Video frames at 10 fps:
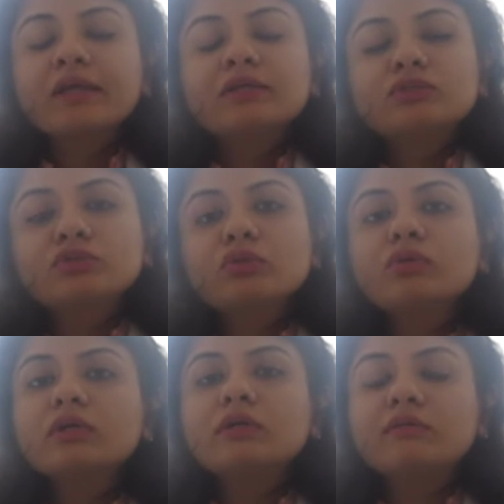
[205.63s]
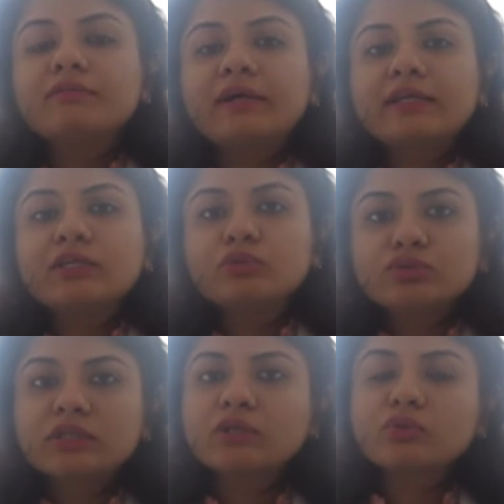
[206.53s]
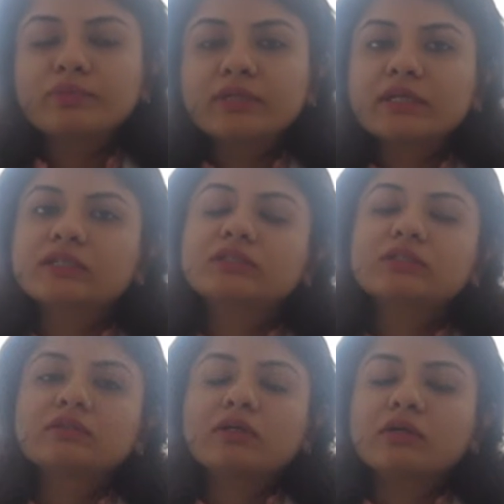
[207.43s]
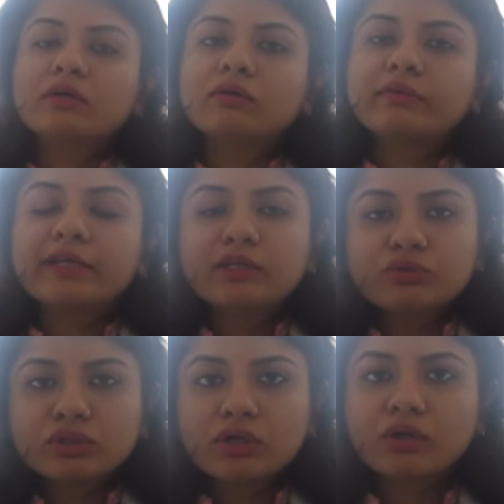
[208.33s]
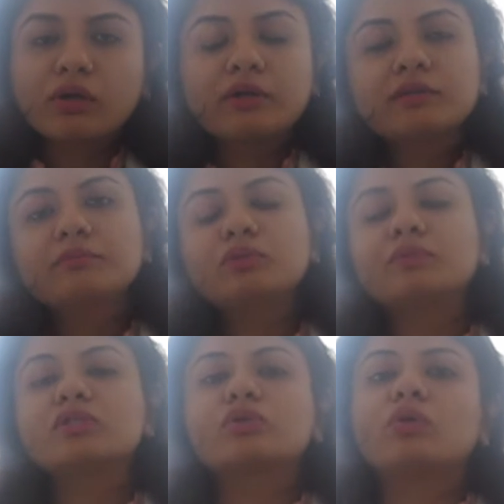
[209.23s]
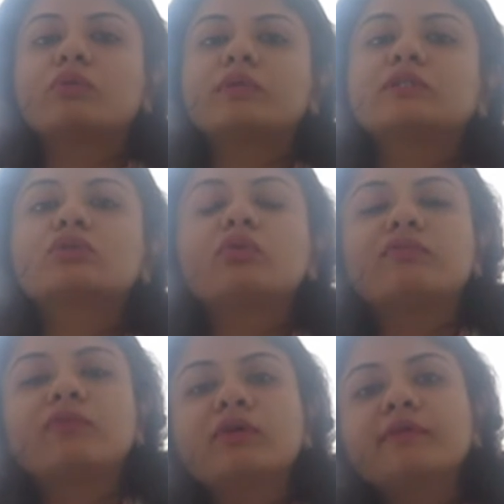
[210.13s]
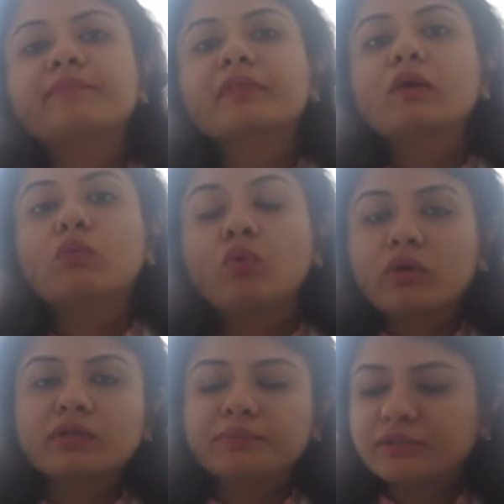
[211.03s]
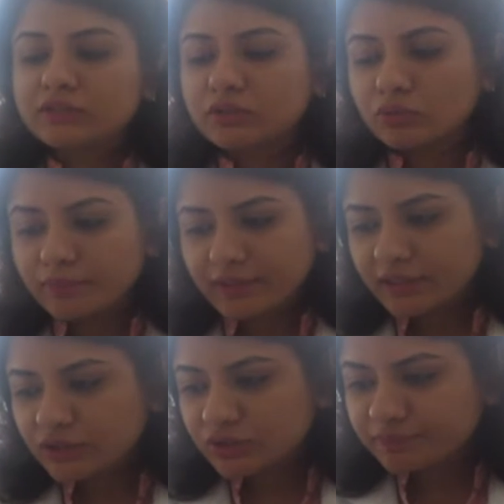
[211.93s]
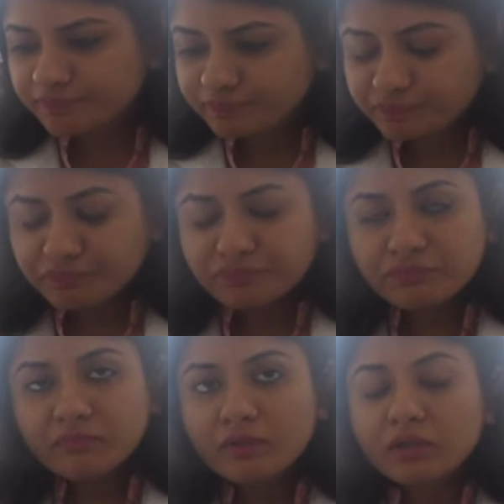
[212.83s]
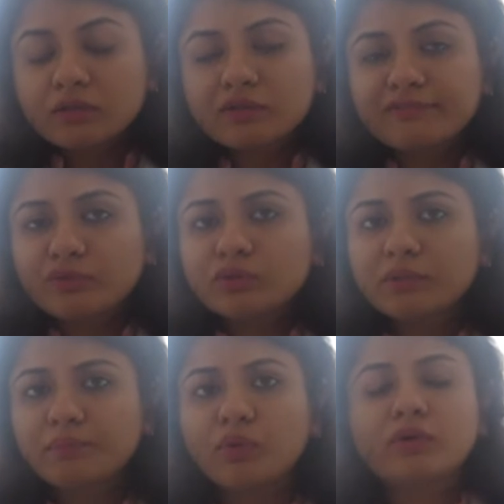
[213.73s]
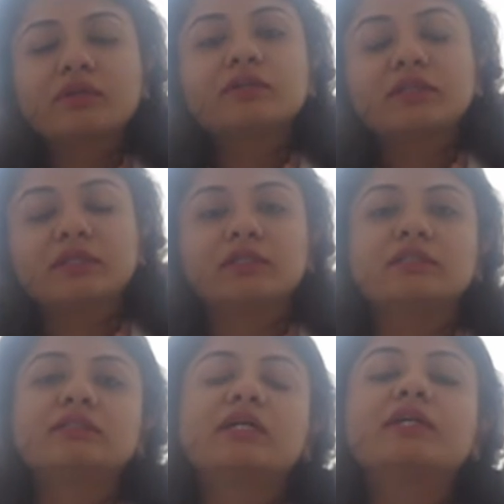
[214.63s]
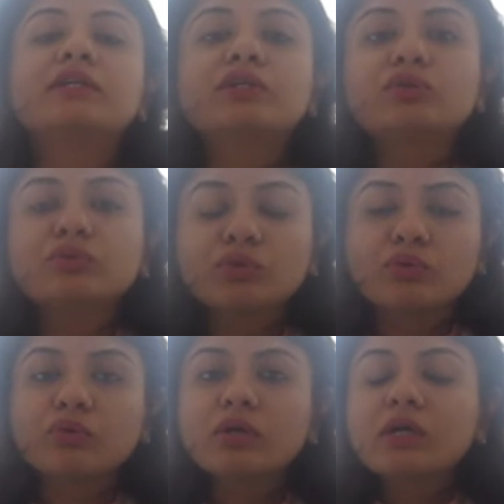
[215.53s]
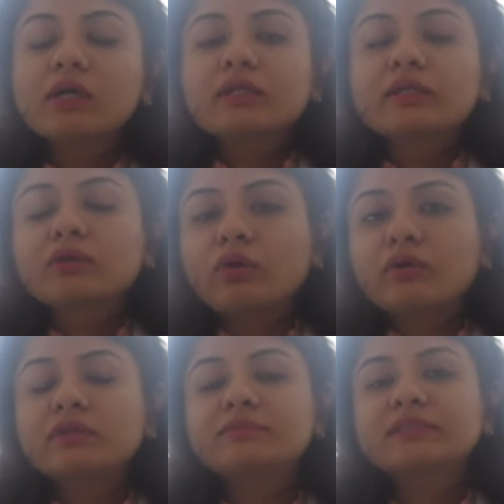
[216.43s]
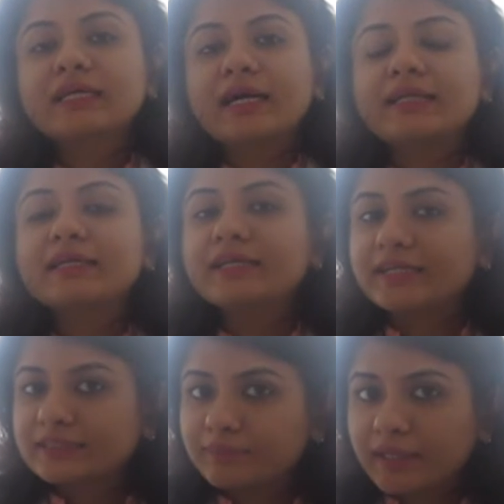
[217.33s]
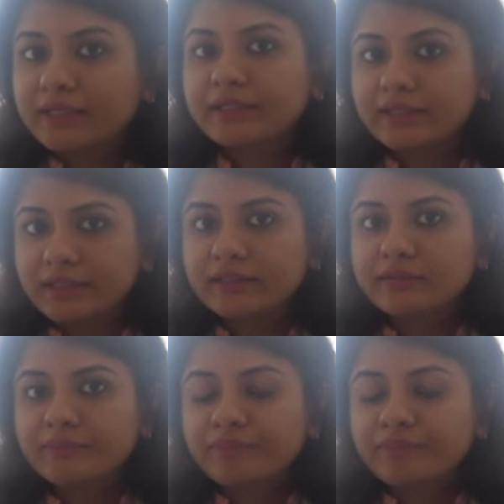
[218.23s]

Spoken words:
So while using lubrication, while using a condom, you must always go for water-based lubrication. The fourth important thing is that, did you know that condoms carry an expiry date?